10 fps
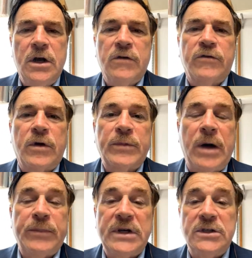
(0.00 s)
from
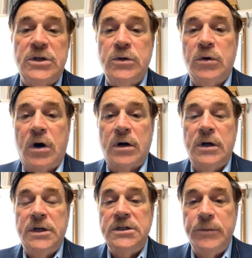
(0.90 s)
companies who are
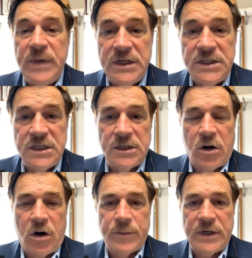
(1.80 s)
diminishing
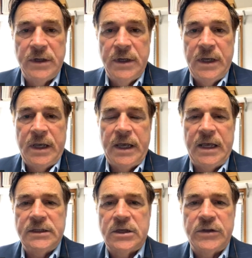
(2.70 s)
carbon.
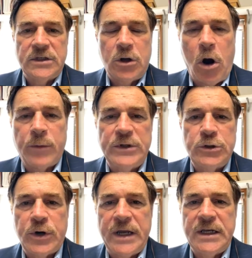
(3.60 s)
And so this carbon
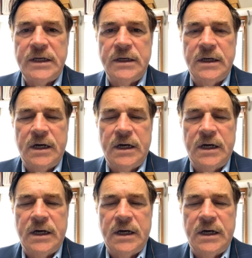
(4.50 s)
trading